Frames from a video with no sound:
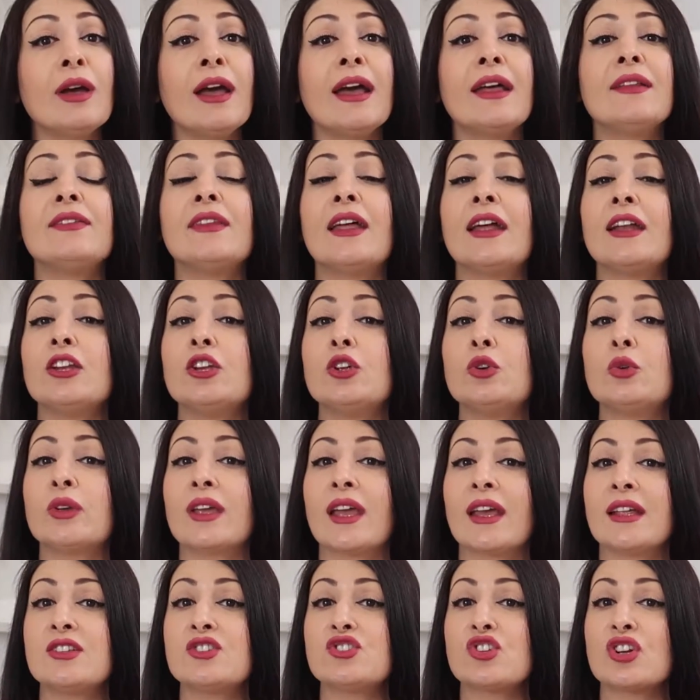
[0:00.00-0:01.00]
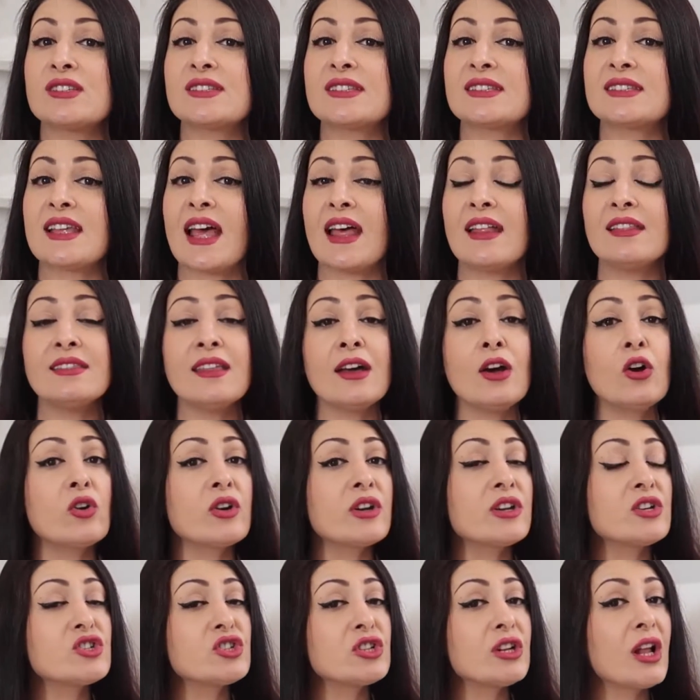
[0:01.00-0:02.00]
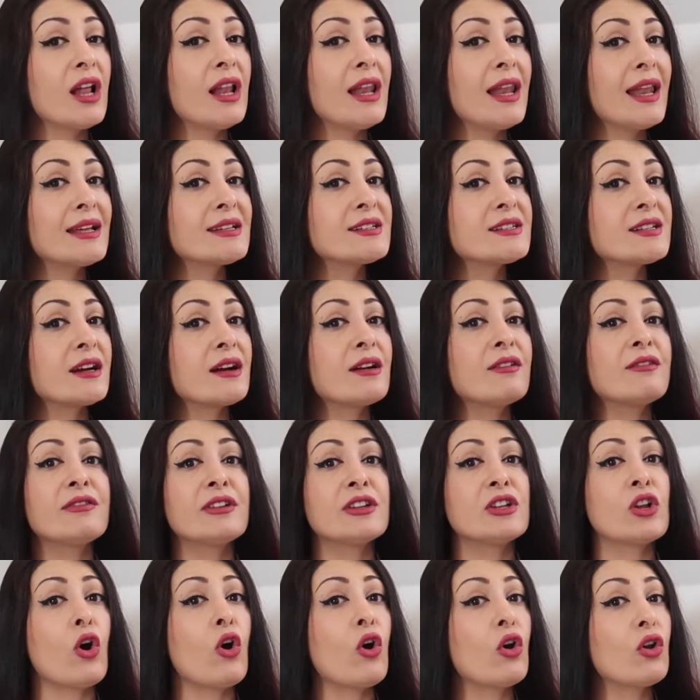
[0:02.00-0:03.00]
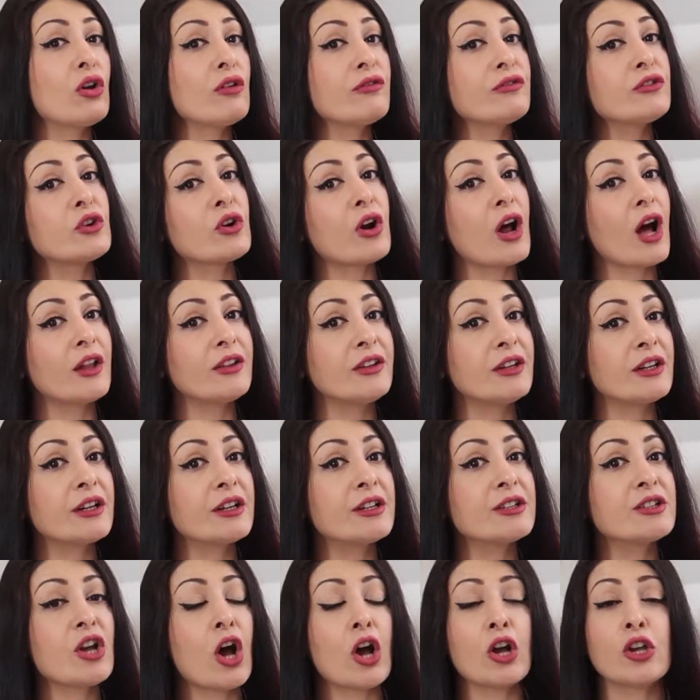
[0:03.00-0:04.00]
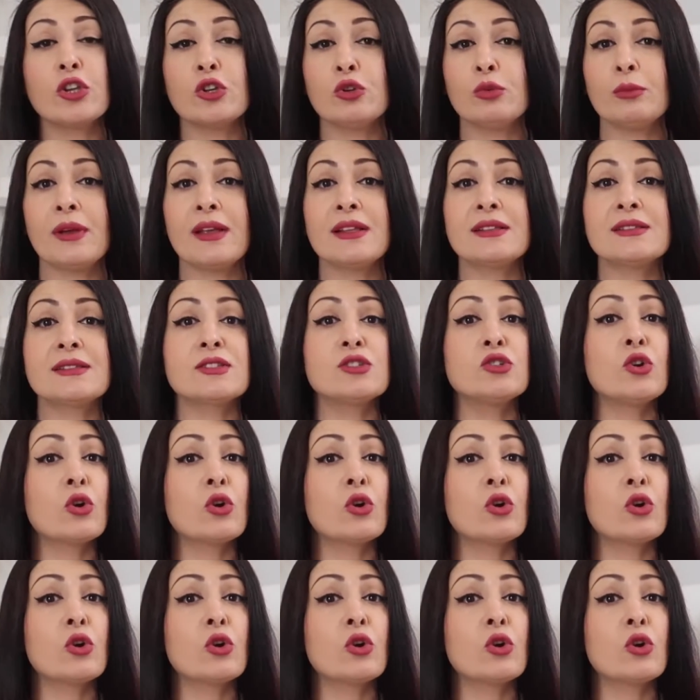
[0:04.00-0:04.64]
and then you can just send the original letter with all of your other documents,